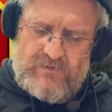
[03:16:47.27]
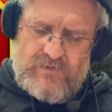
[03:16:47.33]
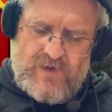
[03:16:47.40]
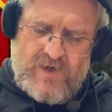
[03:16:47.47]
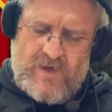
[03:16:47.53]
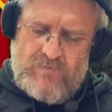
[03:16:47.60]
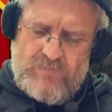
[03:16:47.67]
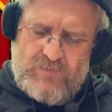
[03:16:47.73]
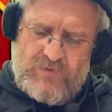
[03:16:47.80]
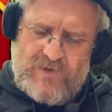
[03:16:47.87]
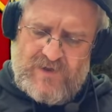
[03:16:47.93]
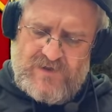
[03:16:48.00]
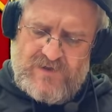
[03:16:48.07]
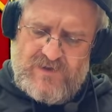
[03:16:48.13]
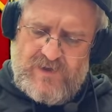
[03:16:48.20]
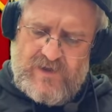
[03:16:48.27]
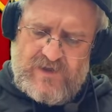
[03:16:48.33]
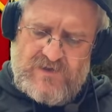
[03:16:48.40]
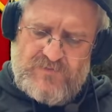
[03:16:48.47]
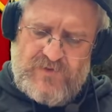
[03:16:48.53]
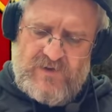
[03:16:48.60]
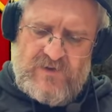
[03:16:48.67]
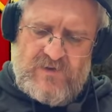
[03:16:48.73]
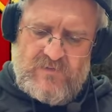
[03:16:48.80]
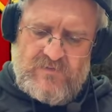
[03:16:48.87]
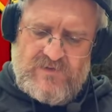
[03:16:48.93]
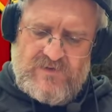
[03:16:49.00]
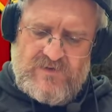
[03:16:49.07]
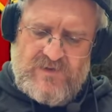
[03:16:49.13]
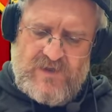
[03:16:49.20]
that plus the XP that
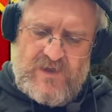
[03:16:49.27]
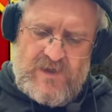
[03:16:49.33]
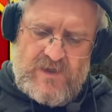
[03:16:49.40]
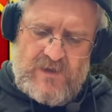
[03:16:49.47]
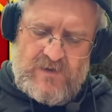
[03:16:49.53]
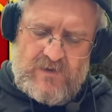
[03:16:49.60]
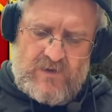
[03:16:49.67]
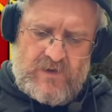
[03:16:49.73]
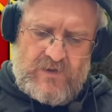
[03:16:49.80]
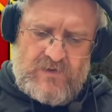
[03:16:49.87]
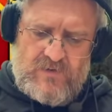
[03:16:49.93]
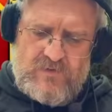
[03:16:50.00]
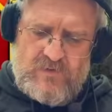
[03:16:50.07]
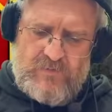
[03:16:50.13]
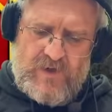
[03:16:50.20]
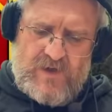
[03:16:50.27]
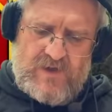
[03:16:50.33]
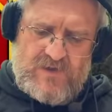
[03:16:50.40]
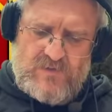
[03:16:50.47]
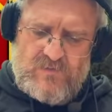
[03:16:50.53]
was there that I knew about